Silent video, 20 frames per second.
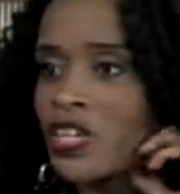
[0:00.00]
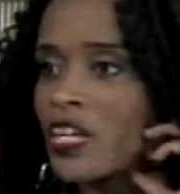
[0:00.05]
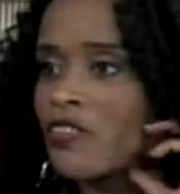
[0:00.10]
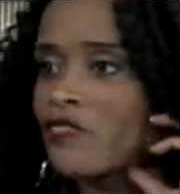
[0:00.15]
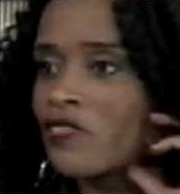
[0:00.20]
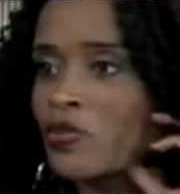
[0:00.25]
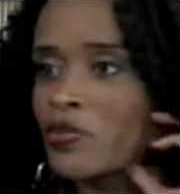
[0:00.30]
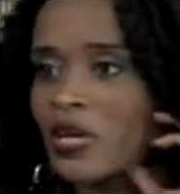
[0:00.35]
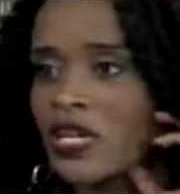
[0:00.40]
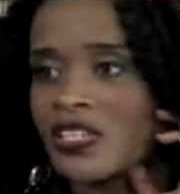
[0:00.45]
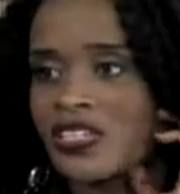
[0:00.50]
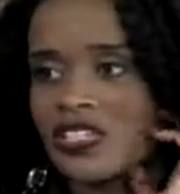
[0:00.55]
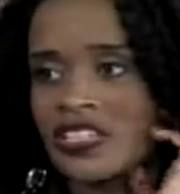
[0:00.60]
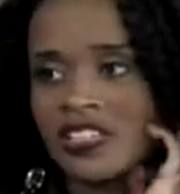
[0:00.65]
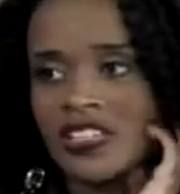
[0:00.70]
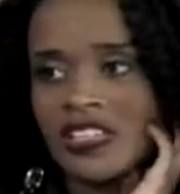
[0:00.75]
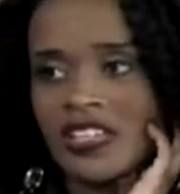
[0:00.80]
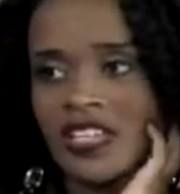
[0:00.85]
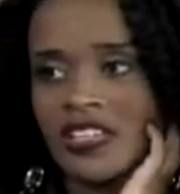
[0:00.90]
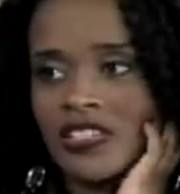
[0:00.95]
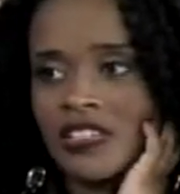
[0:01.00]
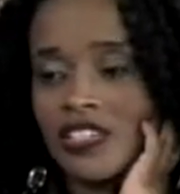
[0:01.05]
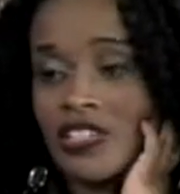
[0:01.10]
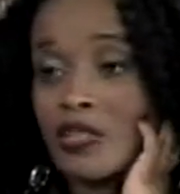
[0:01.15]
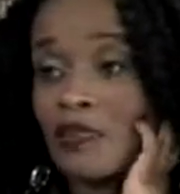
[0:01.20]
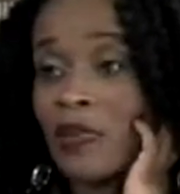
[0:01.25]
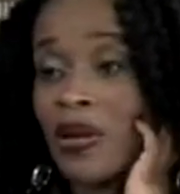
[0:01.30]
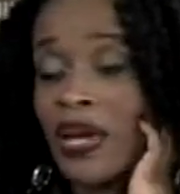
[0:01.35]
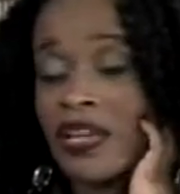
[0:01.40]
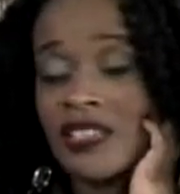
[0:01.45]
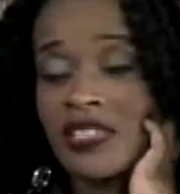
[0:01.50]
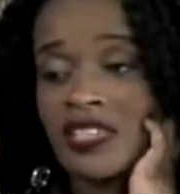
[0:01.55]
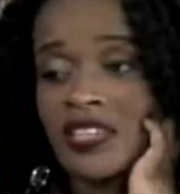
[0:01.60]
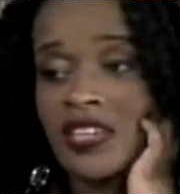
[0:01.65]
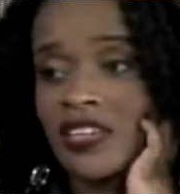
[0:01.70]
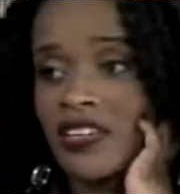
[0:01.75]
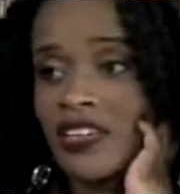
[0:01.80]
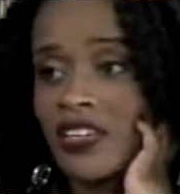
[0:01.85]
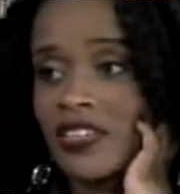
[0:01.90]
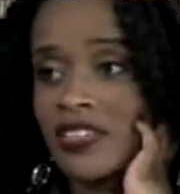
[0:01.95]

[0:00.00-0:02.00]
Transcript: information and just passing it on.